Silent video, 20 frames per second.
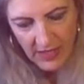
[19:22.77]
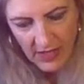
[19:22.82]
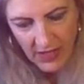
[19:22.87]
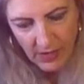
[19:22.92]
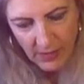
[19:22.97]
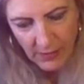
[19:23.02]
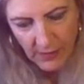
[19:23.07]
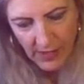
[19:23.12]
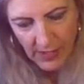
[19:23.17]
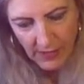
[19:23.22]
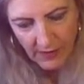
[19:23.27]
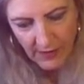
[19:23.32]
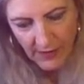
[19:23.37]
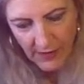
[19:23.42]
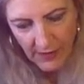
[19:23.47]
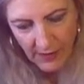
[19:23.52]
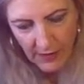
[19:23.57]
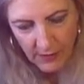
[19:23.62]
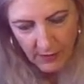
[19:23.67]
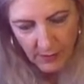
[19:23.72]
So we have
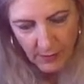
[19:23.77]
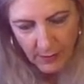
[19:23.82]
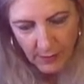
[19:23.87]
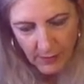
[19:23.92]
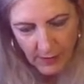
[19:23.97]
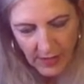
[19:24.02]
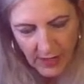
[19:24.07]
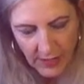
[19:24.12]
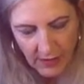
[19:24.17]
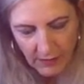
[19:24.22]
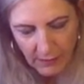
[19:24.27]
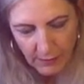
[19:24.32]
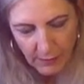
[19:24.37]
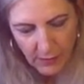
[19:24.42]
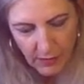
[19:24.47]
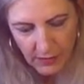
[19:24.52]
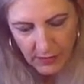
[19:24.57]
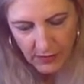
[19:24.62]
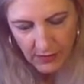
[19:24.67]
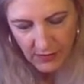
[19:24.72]
the Queen of
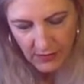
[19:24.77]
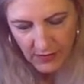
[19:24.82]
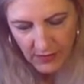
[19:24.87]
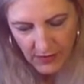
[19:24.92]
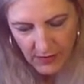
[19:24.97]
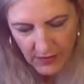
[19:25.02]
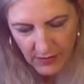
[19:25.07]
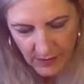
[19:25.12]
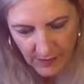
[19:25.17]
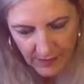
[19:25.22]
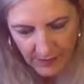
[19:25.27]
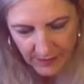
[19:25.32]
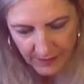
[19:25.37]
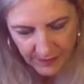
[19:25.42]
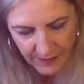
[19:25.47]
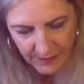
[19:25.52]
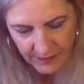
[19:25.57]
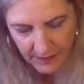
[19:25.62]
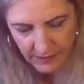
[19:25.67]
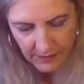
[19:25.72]
Wands.
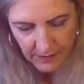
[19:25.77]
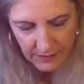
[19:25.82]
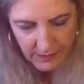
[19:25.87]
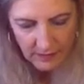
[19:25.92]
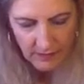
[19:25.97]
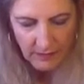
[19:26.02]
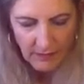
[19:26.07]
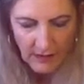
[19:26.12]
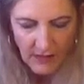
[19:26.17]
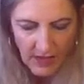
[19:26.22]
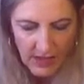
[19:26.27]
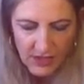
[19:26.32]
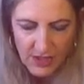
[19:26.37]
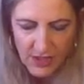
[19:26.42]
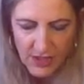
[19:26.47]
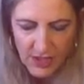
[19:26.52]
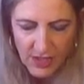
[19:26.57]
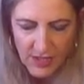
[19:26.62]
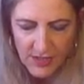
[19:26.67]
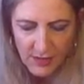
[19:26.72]

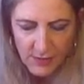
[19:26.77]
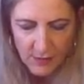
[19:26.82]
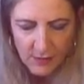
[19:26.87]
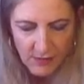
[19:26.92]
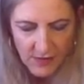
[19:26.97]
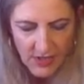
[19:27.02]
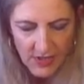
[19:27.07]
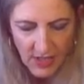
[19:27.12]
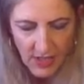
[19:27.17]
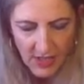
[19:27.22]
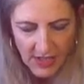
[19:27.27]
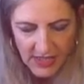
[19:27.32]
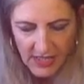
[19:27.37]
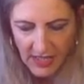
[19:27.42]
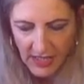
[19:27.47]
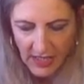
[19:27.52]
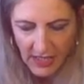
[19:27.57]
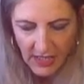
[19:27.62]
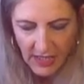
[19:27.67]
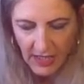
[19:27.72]
She's
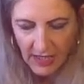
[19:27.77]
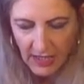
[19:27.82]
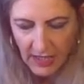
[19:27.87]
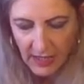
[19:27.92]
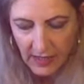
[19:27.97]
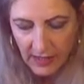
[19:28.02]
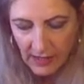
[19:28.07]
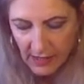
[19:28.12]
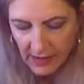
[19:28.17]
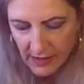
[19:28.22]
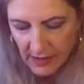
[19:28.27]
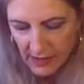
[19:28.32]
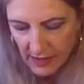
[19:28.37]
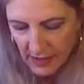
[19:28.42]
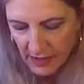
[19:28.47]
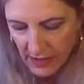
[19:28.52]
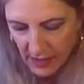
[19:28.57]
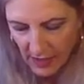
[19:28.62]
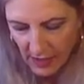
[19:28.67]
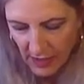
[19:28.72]
residing here
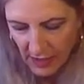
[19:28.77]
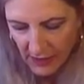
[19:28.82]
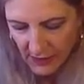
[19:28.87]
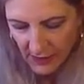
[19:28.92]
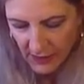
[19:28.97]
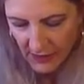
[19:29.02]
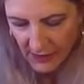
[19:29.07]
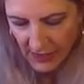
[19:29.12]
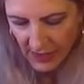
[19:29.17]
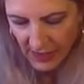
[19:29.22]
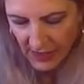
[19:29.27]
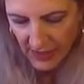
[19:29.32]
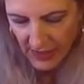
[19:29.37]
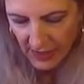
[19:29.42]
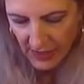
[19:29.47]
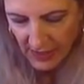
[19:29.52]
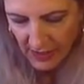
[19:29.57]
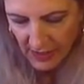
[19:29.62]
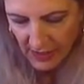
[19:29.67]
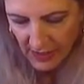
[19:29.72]
over
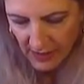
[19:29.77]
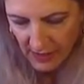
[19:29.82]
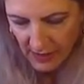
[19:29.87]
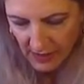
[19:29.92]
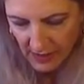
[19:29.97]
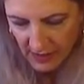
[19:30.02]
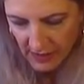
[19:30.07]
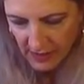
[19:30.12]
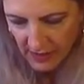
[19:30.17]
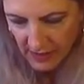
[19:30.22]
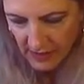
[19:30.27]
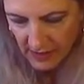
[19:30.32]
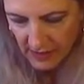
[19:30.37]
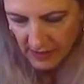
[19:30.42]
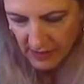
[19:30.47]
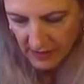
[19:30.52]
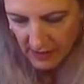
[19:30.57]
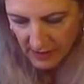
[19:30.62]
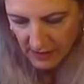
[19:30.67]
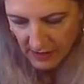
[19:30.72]
the
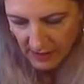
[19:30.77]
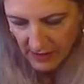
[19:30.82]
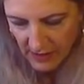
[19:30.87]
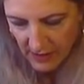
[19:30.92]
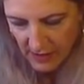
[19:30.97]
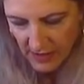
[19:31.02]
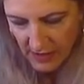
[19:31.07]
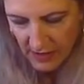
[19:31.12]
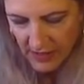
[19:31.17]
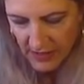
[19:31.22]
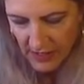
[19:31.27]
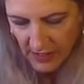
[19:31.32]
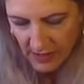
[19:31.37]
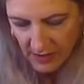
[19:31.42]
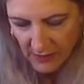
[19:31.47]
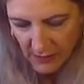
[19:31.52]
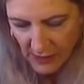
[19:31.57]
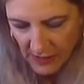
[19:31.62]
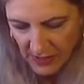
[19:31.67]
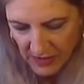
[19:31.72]

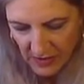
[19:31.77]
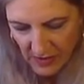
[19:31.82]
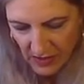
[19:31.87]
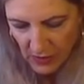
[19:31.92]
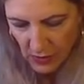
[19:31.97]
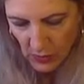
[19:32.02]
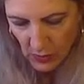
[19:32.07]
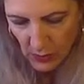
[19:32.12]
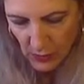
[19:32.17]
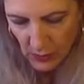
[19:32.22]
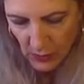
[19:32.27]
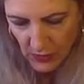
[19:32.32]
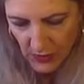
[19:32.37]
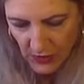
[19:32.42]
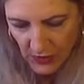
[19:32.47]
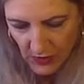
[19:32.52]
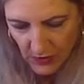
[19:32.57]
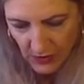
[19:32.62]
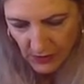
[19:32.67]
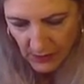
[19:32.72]
Ten of
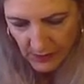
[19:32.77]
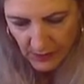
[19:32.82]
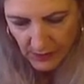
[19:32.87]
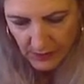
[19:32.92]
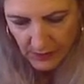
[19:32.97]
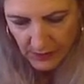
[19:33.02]
Pentacles.